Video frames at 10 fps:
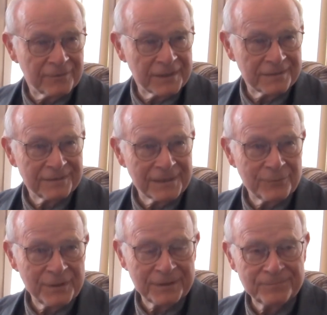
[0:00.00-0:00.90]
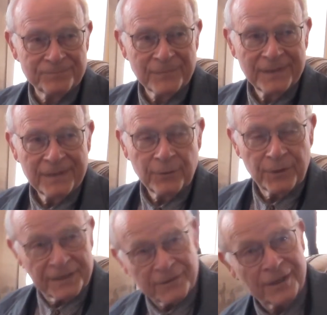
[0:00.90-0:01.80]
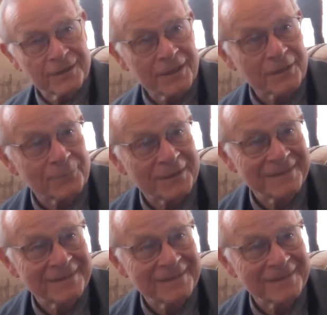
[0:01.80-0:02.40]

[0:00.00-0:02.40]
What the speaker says: like we do. Well, it's our document.